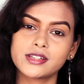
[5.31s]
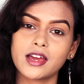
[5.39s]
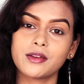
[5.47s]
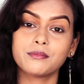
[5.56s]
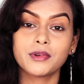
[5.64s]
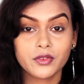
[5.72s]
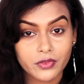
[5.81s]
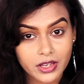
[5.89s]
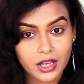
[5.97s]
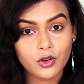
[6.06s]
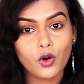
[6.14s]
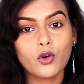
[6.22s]
time, but we
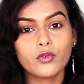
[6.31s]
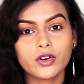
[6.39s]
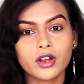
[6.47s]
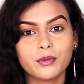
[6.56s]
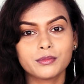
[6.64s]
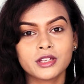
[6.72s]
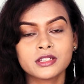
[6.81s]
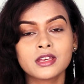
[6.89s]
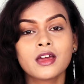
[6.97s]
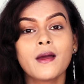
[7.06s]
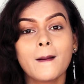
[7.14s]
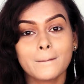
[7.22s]
can overcome
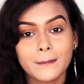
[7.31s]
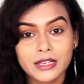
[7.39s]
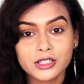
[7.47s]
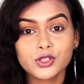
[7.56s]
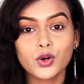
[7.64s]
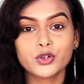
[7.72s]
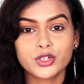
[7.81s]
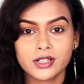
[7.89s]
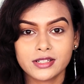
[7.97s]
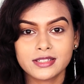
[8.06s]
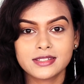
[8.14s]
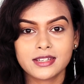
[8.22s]
this by
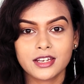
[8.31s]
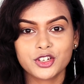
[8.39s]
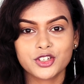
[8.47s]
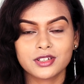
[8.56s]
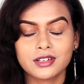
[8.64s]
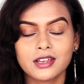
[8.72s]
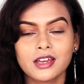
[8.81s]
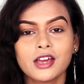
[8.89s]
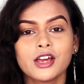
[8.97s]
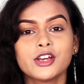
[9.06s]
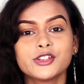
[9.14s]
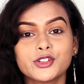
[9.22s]
social distinction.
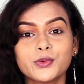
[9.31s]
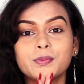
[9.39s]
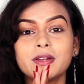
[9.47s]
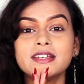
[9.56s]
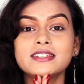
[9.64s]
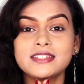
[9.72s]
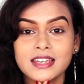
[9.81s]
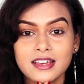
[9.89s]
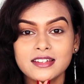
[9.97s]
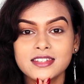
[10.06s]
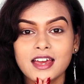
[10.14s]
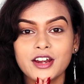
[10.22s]
So please
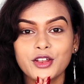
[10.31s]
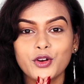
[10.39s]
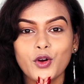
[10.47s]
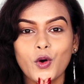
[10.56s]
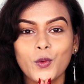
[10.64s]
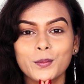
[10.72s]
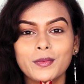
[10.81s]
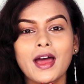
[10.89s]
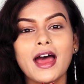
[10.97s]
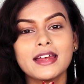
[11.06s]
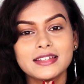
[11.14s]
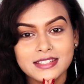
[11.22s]
stay inside your
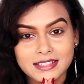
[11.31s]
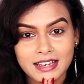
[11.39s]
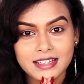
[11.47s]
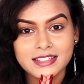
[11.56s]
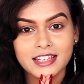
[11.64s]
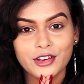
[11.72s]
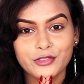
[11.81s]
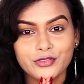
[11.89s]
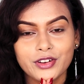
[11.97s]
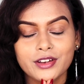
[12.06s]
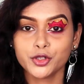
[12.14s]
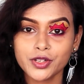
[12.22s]
home and stay safe.
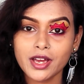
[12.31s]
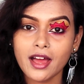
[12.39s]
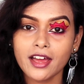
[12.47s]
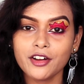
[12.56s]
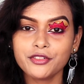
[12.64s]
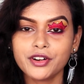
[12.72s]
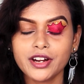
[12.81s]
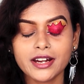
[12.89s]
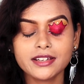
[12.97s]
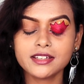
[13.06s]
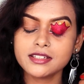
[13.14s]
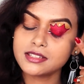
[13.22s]
Today I have
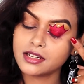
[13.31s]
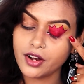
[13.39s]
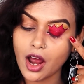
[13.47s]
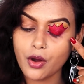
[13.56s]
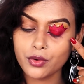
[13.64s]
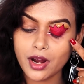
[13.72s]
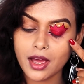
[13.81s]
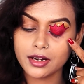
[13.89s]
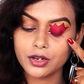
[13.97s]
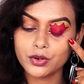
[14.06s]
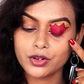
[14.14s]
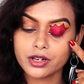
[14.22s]
created this crown eye
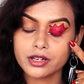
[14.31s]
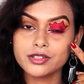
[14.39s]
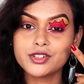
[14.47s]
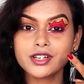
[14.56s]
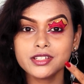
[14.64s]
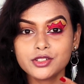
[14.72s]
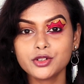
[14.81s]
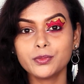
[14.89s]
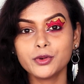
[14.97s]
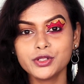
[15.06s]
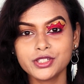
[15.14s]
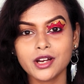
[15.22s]
look just to
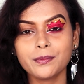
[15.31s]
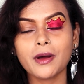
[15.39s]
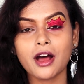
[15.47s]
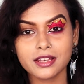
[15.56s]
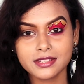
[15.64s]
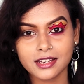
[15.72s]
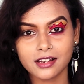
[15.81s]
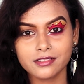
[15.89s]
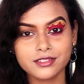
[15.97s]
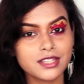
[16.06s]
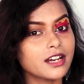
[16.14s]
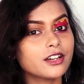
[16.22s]
boost up
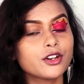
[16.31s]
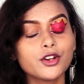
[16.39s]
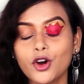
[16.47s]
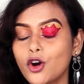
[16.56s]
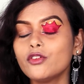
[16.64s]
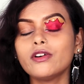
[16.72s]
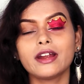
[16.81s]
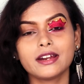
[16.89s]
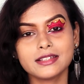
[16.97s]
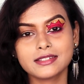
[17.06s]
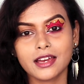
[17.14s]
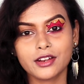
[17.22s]
ourselves that no
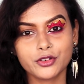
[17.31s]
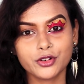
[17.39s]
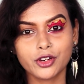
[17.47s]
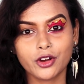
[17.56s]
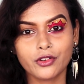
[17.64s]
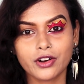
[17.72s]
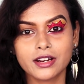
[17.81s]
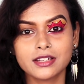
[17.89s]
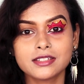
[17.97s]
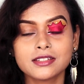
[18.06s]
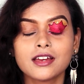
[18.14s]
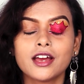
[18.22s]
virus can rule over
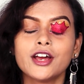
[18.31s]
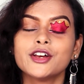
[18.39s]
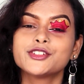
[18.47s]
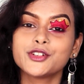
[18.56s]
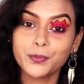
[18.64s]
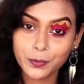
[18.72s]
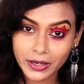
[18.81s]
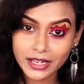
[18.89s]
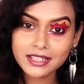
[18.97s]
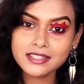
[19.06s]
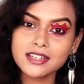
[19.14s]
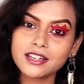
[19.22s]
us. So
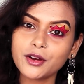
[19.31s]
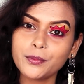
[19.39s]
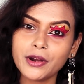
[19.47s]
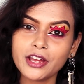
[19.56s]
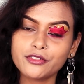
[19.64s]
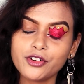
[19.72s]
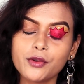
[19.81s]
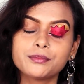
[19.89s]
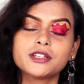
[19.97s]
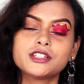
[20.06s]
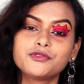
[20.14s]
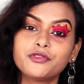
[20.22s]
please take a break from
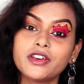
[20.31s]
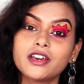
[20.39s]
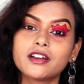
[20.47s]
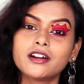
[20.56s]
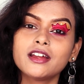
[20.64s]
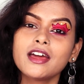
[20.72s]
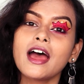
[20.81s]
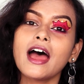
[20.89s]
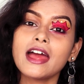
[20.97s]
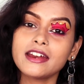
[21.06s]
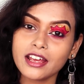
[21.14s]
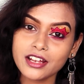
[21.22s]
this fear
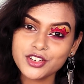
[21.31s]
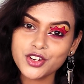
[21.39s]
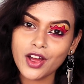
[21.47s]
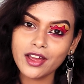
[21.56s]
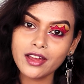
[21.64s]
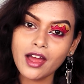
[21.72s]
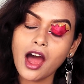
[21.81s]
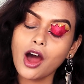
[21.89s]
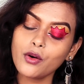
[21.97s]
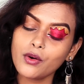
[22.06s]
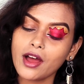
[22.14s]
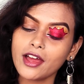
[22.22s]
and enjoy
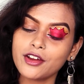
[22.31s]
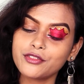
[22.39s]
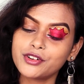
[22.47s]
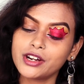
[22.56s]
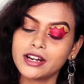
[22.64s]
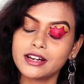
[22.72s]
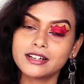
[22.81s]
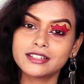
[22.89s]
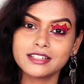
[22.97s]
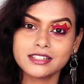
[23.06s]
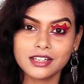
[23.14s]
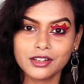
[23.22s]
how I have created
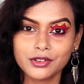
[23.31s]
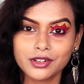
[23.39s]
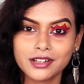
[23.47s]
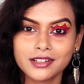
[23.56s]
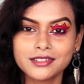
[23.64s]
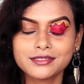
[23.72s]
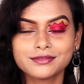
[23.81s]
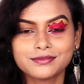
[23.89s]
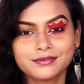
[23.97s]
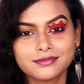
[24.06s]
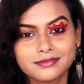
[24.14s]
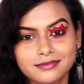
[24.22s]
this look.
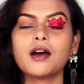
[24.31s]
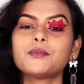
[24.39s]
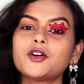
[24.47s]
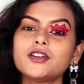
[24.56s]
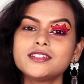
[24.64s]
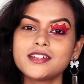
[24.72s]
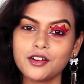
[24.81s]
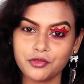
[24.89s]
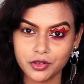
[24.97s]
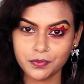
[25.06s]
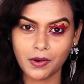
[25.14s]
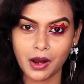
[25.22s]
I'm gonna start
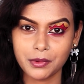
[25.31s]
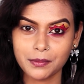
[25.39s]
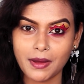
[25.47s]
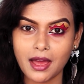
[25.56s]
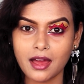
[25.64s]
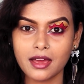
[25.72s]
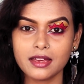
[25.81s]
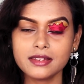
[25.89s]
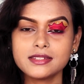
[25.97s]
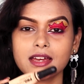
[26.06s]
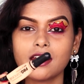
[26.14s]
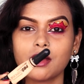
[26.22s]
with priming my
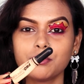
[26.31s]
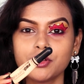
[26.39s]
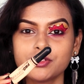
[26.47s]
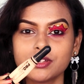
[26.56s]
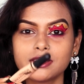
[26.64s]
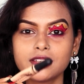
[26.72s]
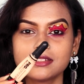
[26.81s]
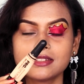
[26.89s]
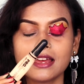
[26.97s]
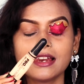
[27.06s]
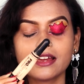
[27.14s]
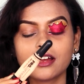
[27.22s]
eyes, and I'm using this
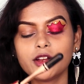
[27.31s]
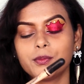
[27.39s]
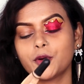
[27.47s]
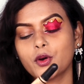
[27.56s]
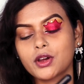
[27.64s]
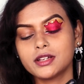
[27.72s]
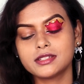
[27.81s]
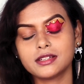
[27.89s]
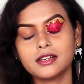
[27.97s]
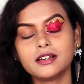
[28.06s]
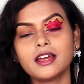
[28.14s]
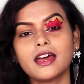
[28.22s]
Indulgeo Pro
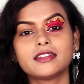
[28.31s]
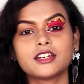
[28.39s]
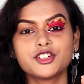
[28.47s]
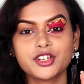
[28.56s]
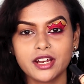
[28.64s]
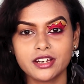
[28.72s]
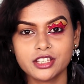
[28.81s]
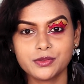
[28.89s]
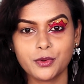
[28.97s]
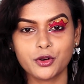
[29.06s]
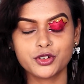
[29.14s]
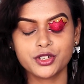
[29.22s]
Concealer and the shade is
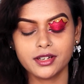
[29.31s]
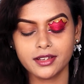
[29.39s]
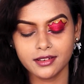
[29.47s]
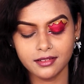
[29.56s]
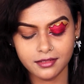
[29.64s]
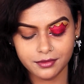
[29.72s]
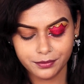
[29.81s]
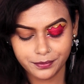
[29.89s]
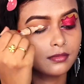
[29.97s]
Porcelain.